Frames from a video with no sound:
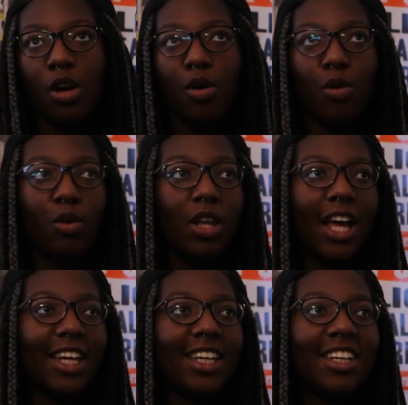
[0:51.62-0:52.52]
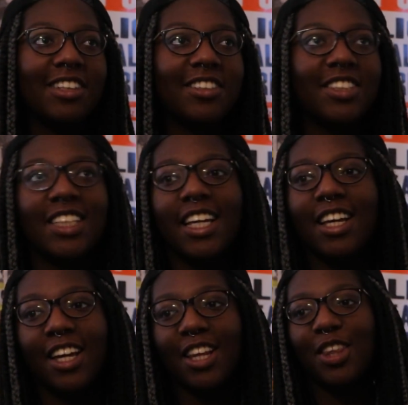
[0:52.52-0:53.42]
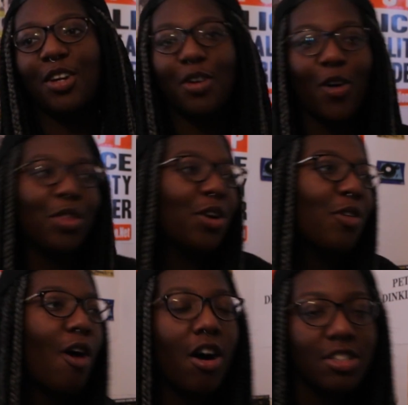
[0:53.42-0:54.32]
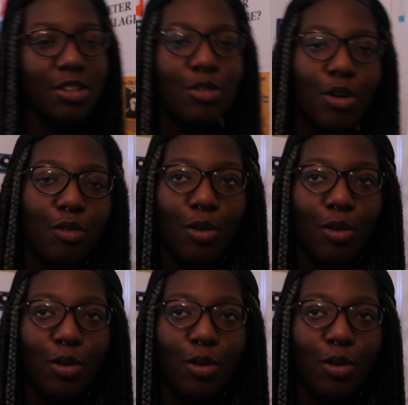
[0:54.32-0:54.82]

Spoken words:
or like sit on the grass on North